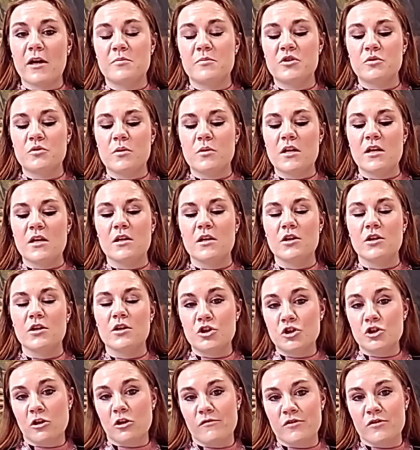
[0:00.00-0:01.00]
between the
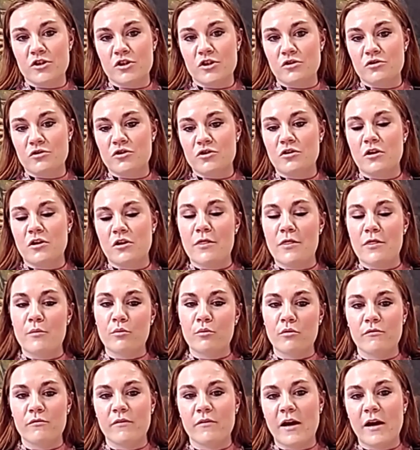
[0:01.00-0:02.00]
service user and the
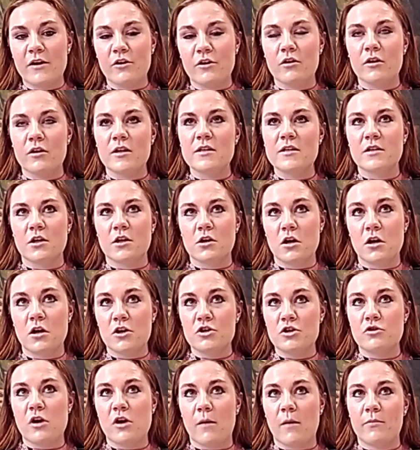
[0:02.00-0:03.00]
provider, it's the
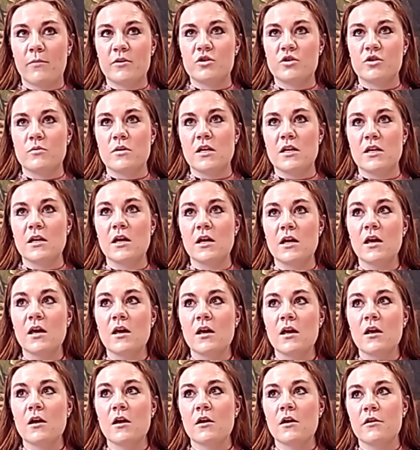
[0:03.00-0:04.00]
contract between
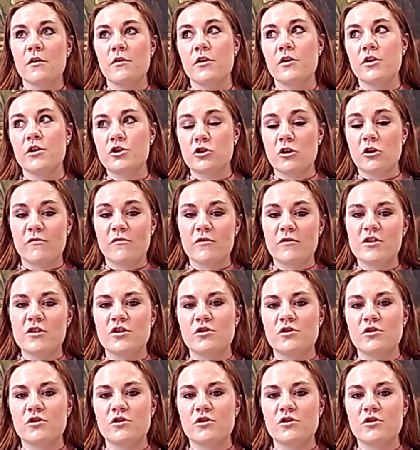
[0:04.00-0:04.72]
the service